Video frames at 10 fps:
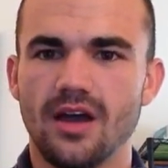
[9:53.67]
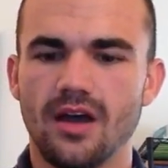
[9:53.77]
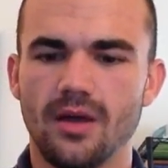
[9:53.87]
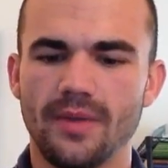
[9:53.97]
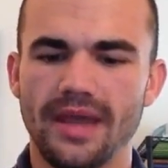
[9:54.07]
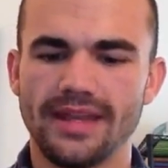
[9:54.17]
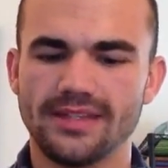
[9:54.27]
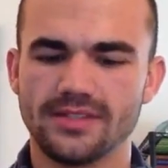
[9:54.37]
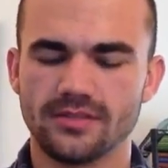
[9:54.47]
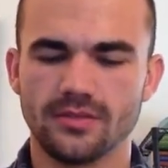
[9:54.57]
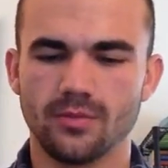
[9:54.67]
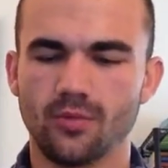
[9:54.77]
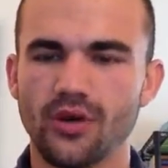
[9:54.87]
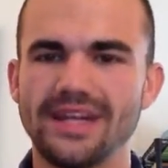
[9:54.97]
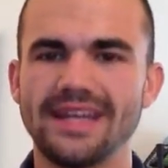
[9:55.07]
um, and it's
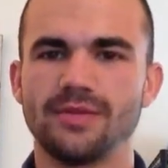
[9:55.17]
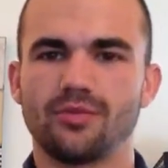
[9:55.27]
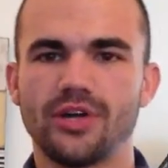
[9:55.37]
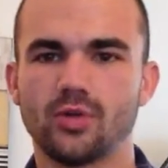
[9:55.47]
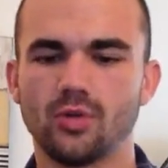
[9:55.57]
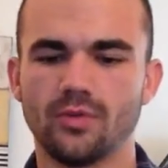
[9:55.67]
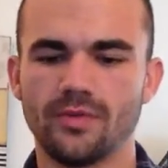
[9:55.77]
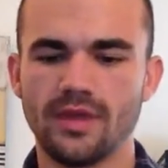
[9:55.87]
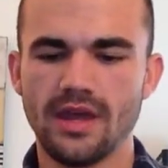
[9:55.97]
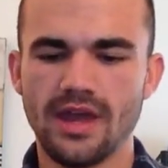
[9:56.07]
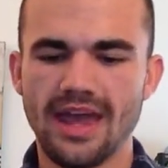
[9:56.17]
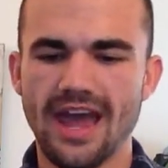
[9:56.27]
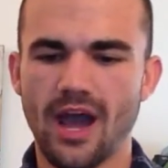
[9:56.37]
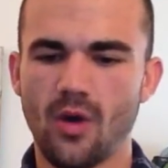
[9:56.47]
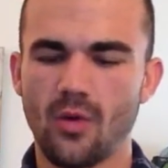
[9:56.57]
pretty neat and pretty cool
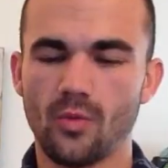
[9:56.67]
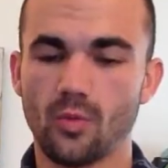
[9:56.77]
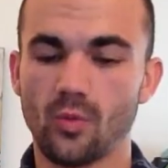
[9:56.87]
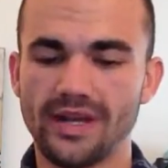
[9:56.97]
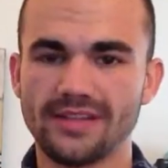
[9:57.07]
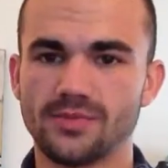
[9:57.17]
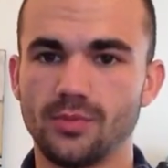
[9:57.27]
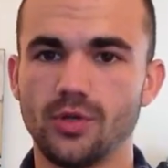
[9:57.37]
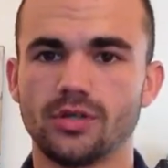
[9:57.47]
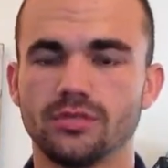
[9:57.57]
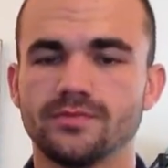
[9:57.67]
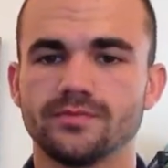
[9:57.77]
how reading this book